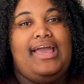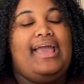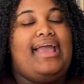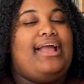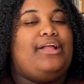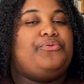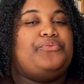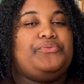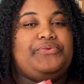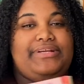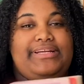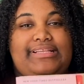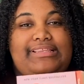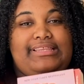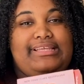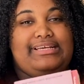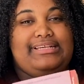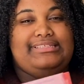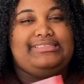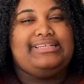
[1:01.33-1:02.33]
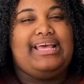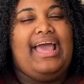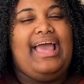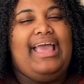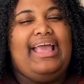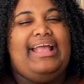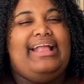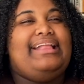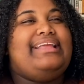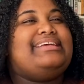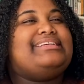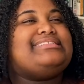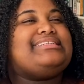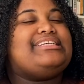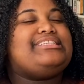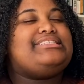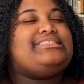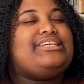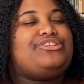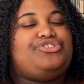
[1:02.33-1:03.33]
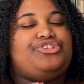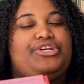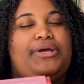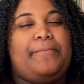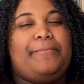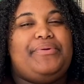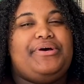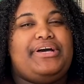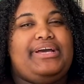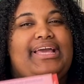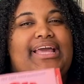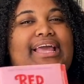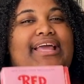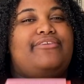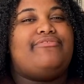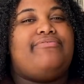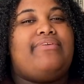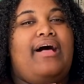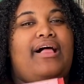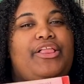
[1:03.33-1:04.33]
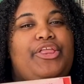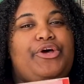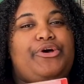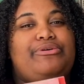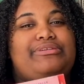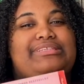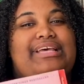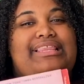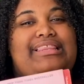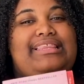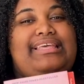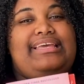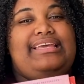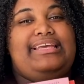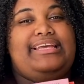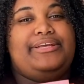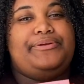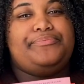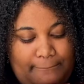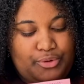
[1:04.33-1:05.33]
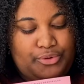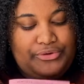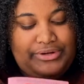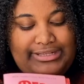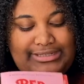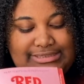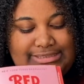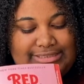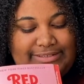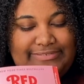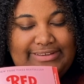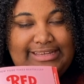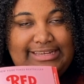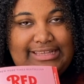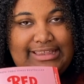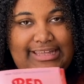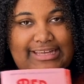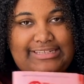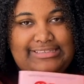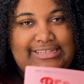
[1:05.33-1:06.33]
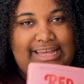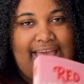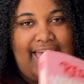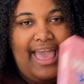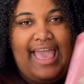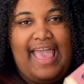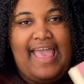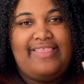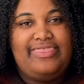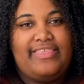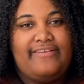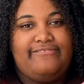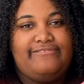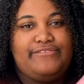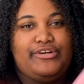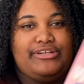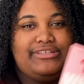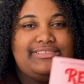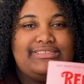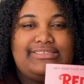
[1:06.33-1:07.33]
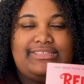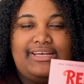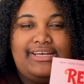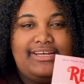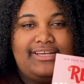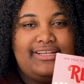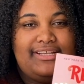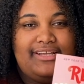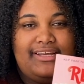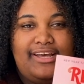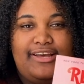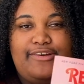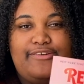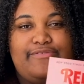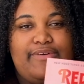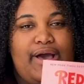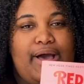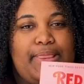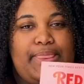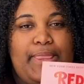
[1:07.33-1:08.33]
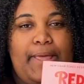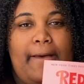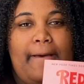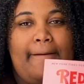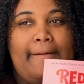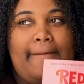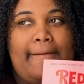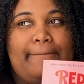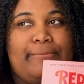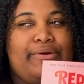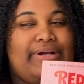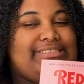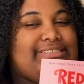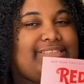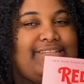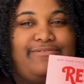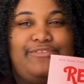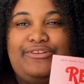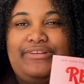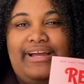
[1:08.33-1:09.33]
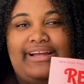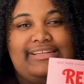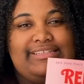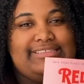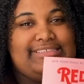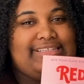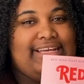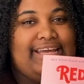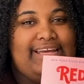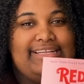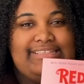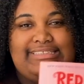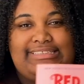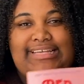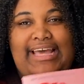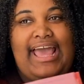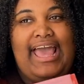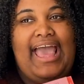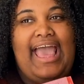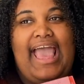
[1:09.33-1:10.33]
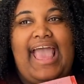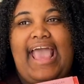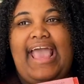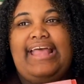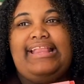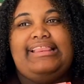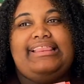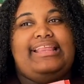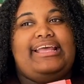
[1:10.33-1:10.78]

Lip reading: and read this. It is such a good book. It follows the Prince of England and the first son of the President of the United States and